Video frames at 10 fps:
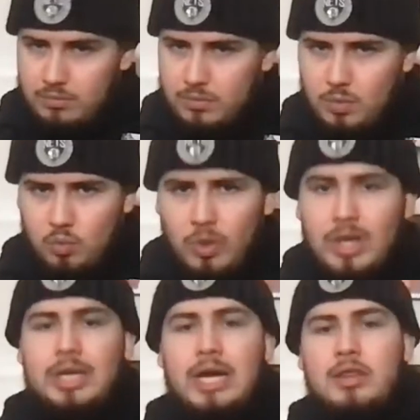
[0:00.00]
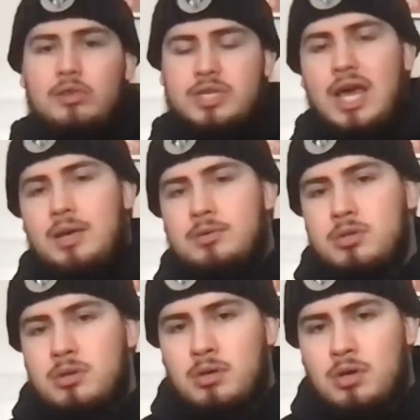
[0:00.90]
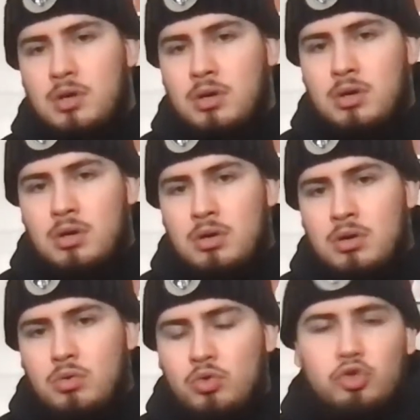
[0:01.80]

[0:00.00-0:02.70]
winning any of those games. When